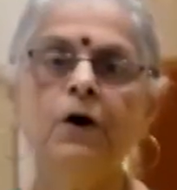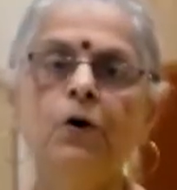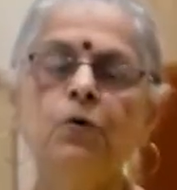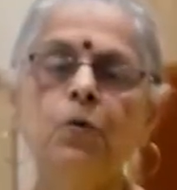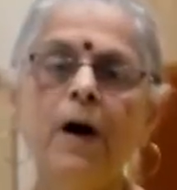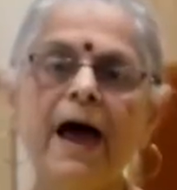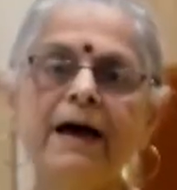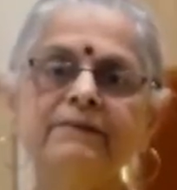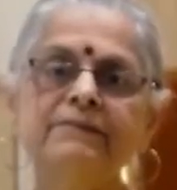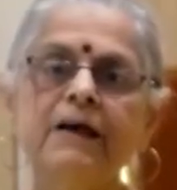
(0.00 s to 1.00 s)
who
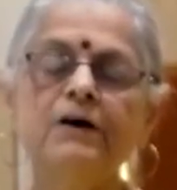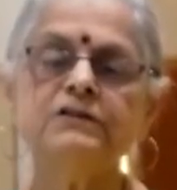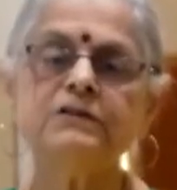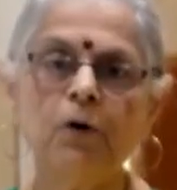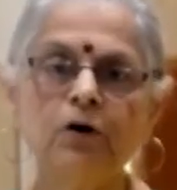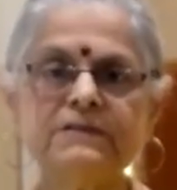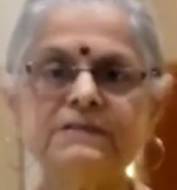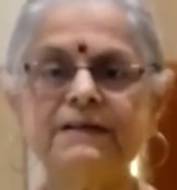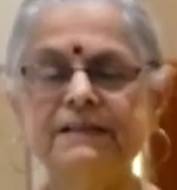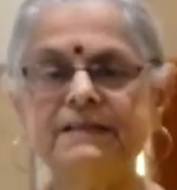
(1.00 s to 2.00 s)
has
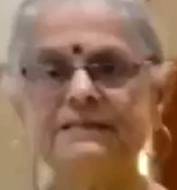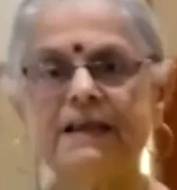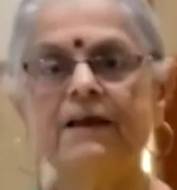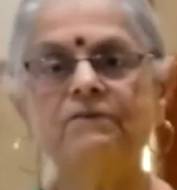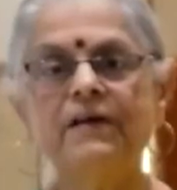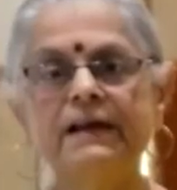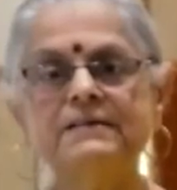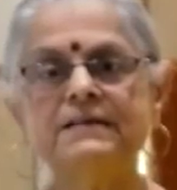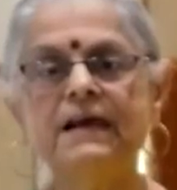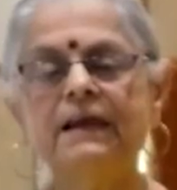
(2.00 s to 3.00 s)
sponsored this
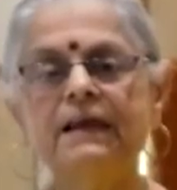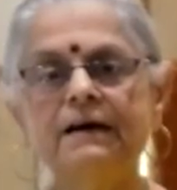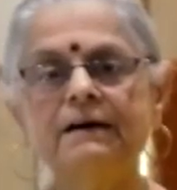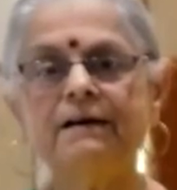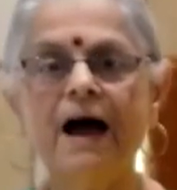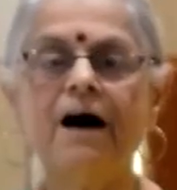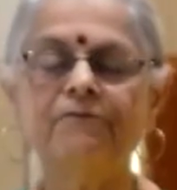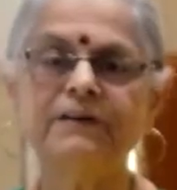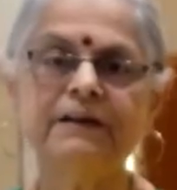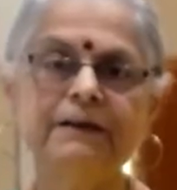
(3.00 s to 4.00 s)
event year
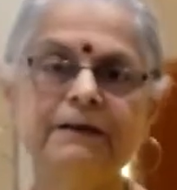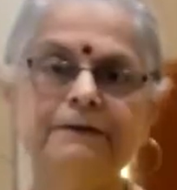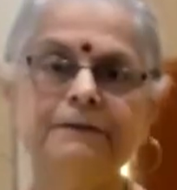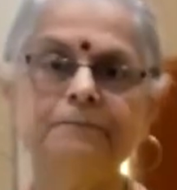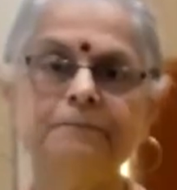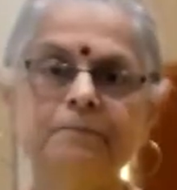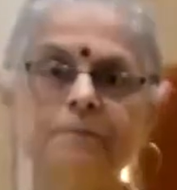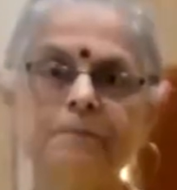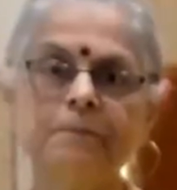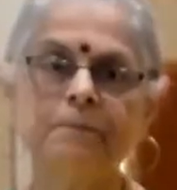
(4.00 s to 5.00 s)
after year.
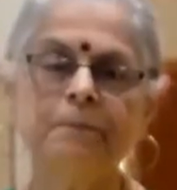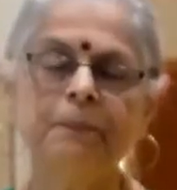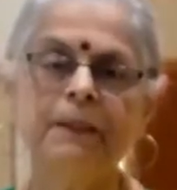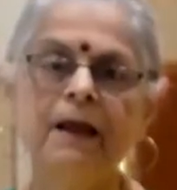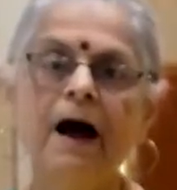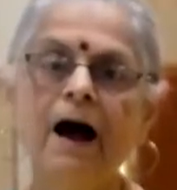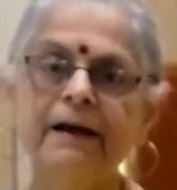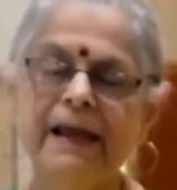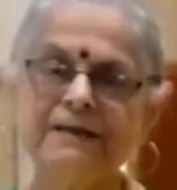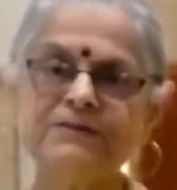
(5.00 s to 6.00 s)

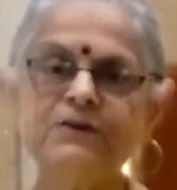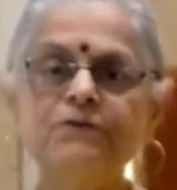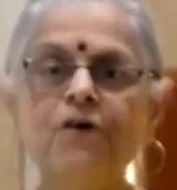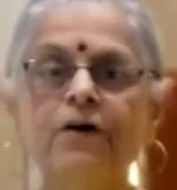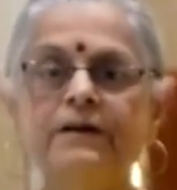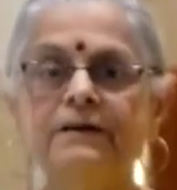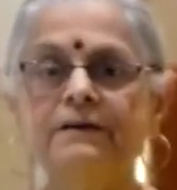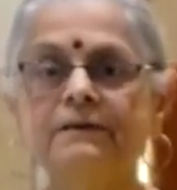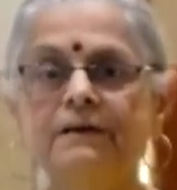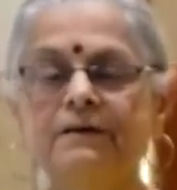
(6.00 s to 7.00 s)
Our guest of
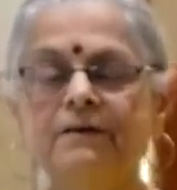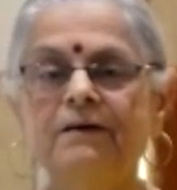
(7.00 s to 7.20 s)
honor,